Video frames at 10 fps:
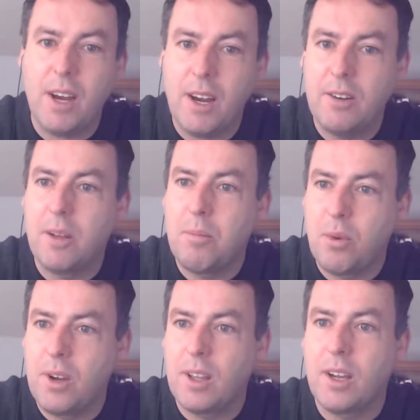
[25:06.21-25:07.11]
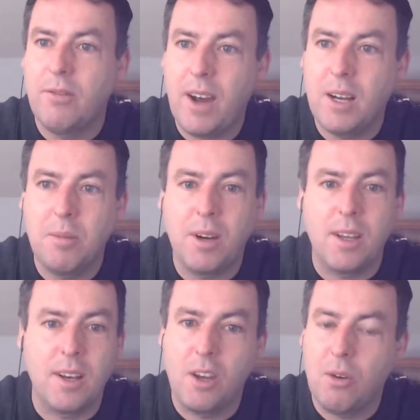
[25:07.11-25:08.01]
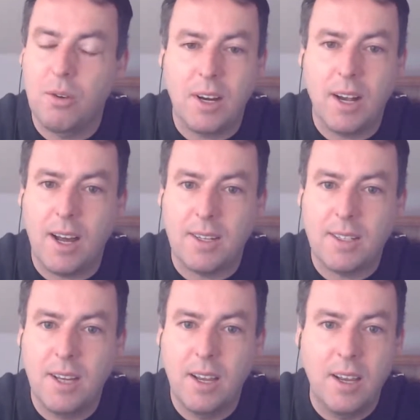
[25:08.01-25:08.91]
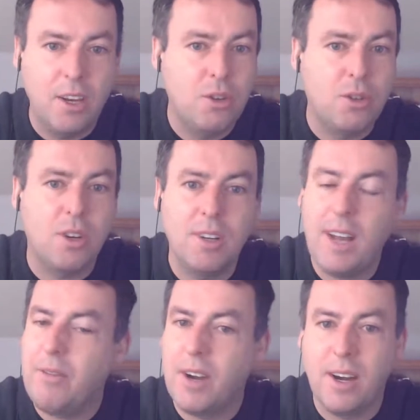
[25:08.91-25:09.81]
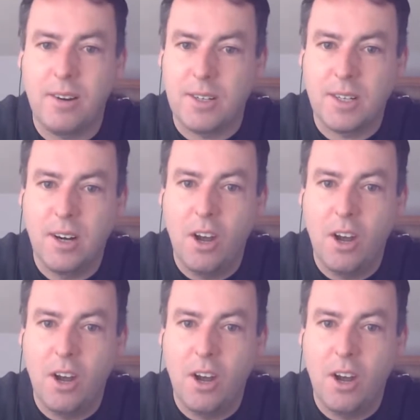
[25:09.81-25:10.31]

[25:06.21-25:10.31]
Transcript: hear the breathing of anybody in a yoga class. You should never hear it.